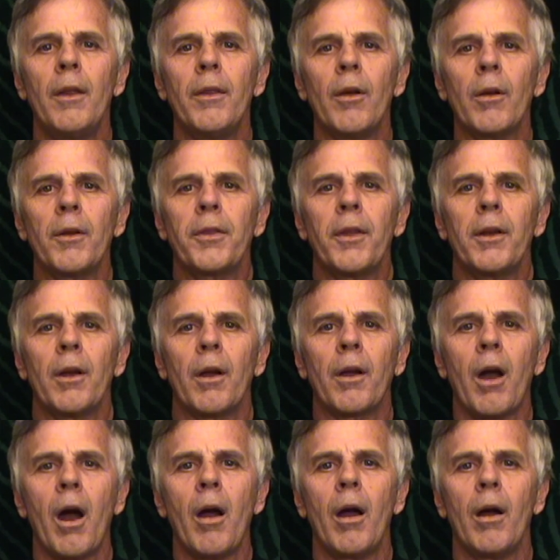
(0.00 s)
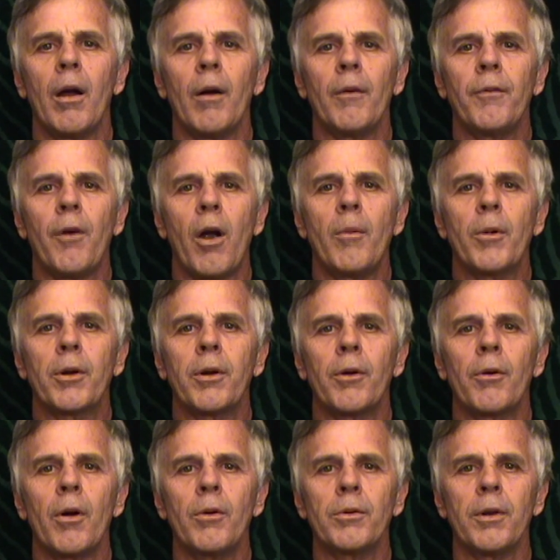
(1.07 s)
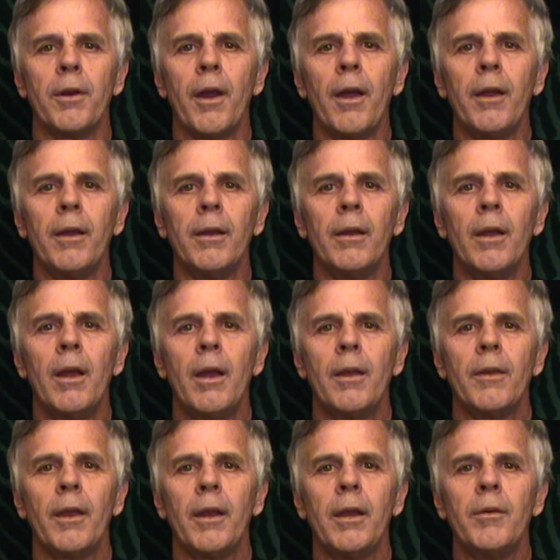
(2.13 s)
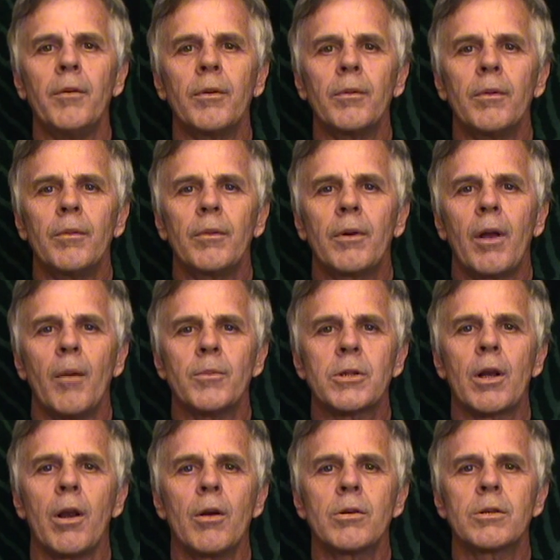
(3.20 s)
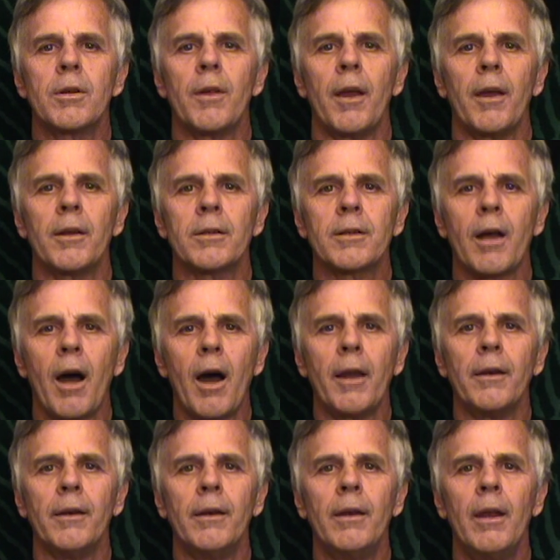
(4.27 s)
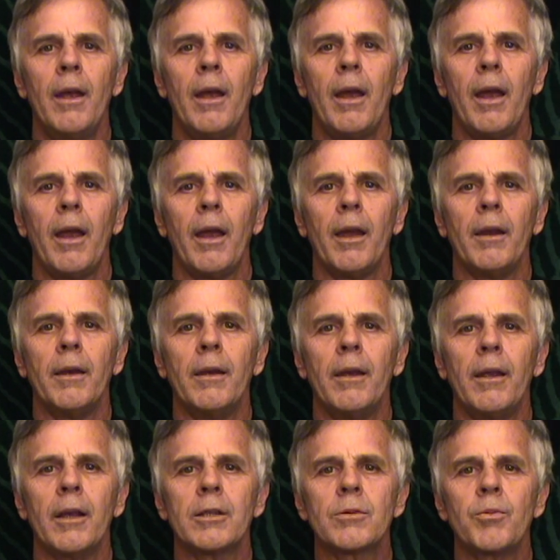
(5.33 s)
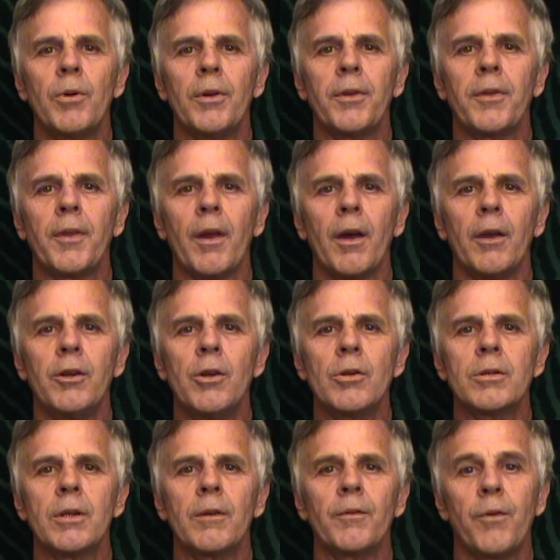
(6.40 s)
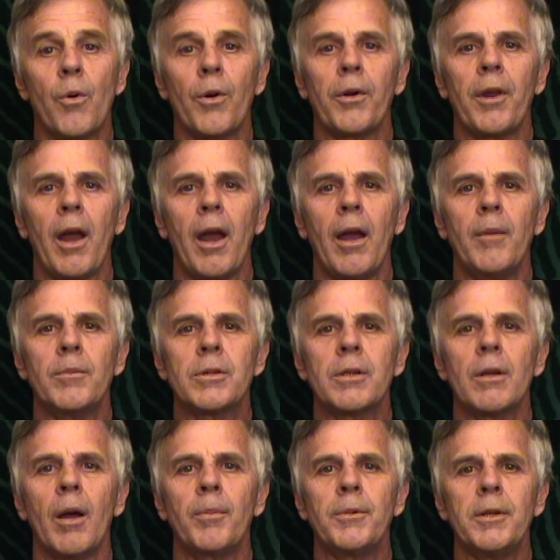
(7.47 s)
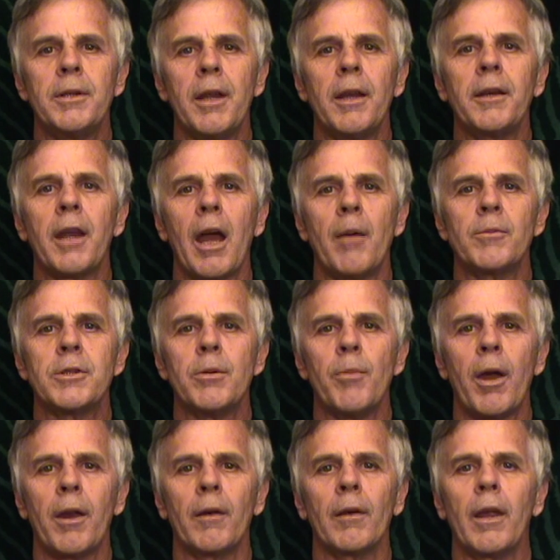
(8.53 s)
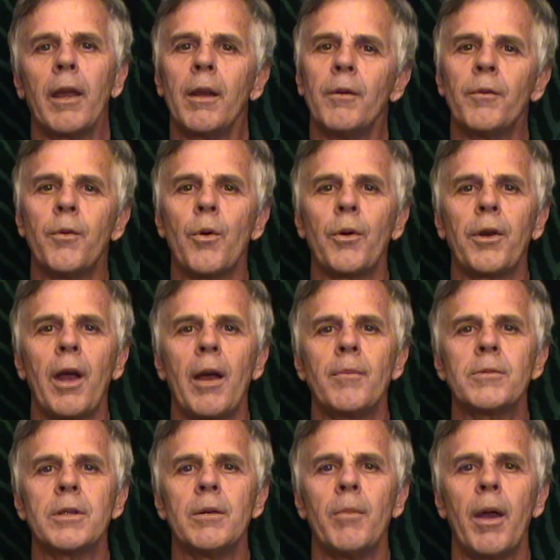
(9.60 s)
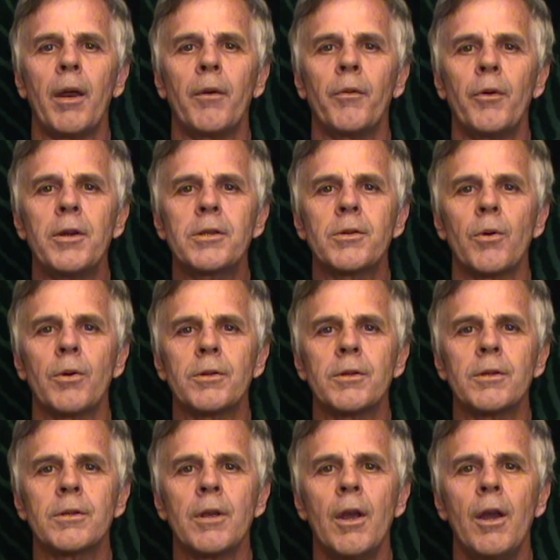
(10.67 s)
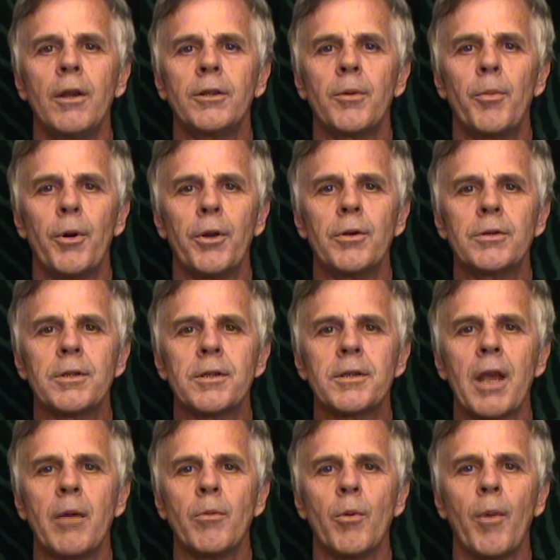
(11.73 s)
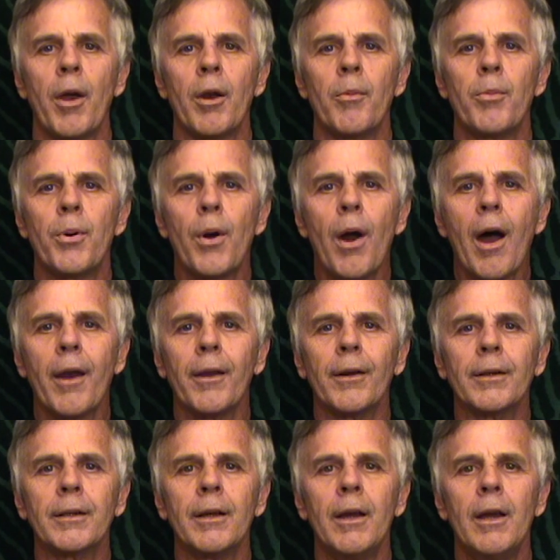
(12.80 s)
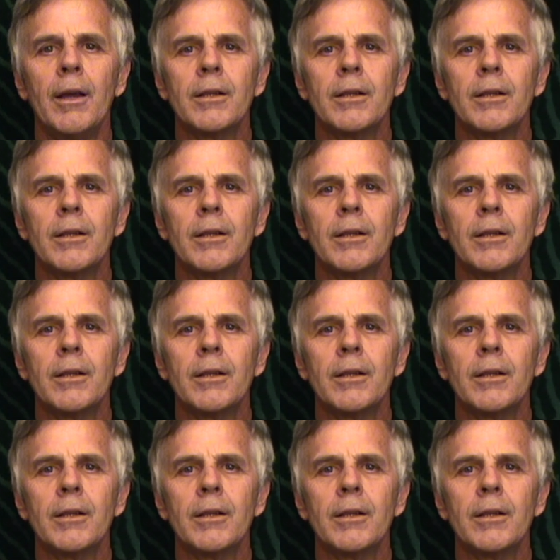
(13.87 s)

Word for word: The only thing a, a farmer can grow today that even comes close to that is cotton, and it's with uh, using four times up to ten times the amount of land and four times the amount of resources to produce the same amount of product.